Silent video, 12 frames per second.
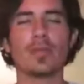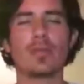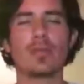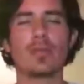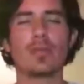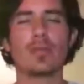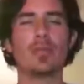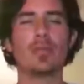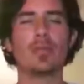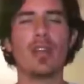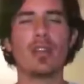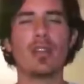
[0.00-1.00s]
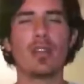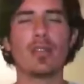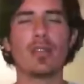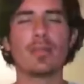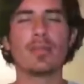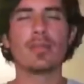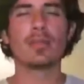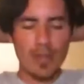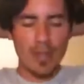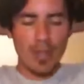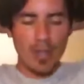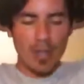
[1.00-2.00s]
Take a deep breath.
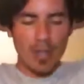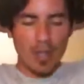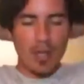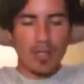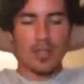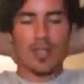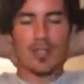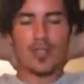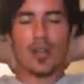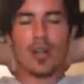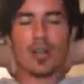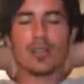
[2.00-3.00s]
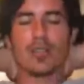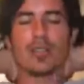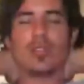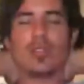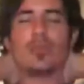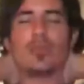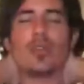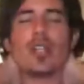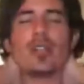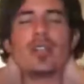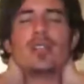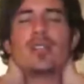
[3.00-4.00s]
And I start to
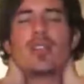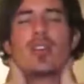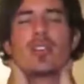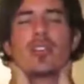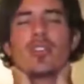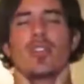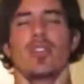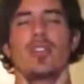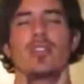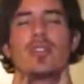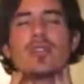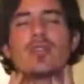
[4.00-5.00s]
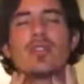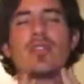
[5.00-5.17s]
bring this consciousness